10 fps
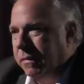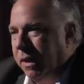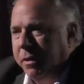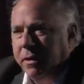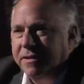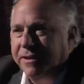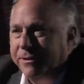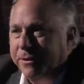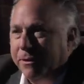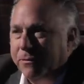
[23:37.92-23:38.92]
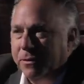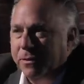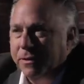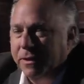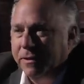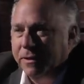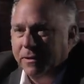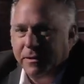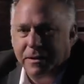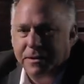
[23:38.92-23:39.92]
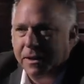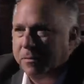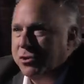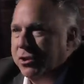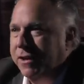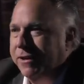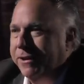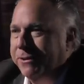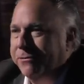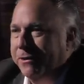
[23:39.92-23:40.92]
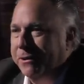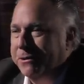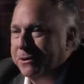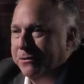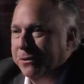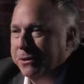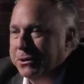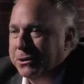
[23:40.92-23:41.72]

Maybe he's going to call for that they stop jailing defenders of Holy